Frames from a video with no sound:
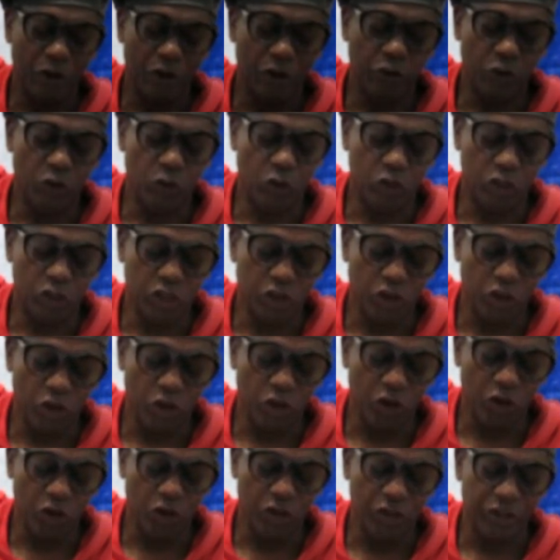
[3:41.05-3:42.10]
nor
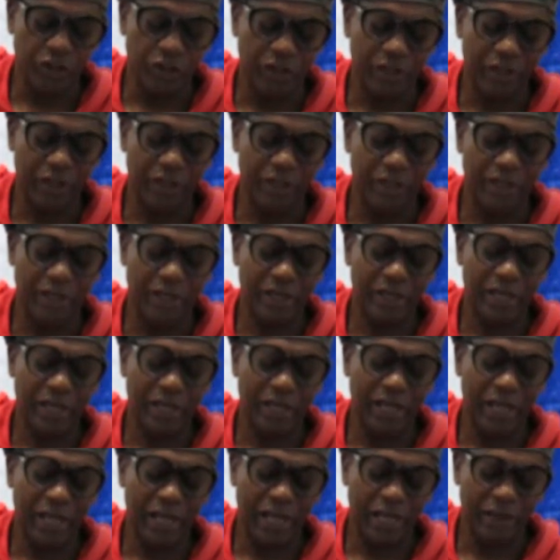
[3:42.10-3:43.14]
turn
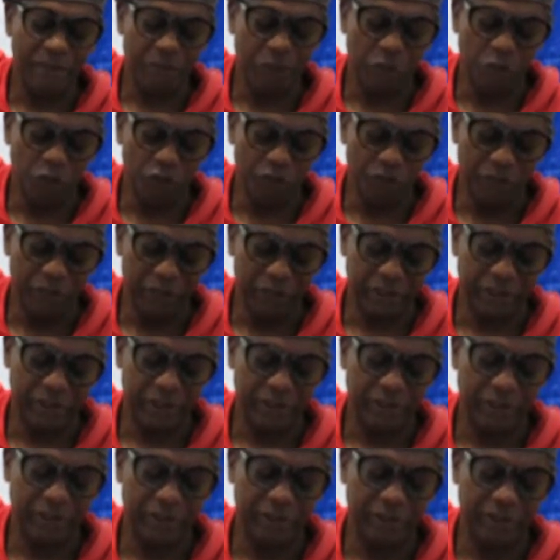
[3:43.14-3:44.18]
a movement.
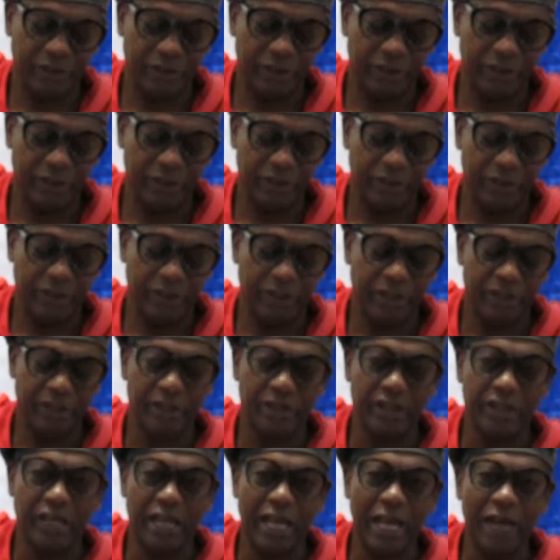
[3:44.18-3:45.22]

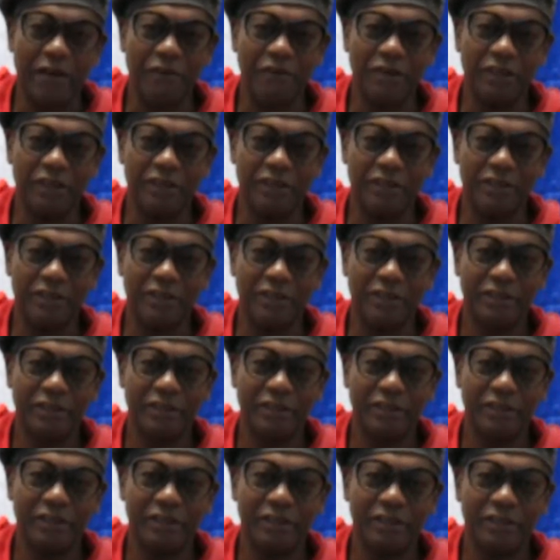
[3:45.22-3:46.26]
Gary
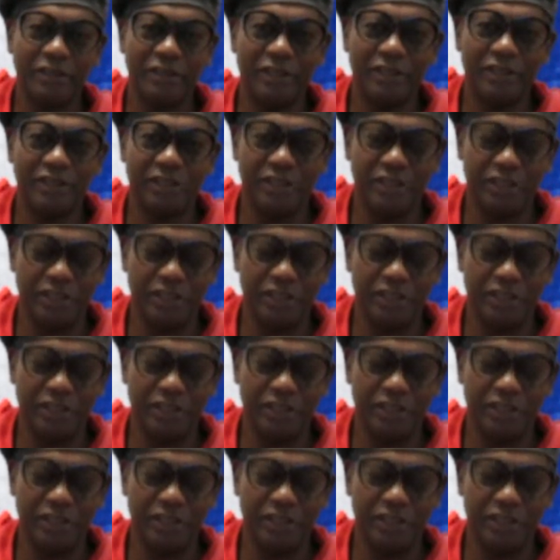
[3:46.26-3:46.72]
is a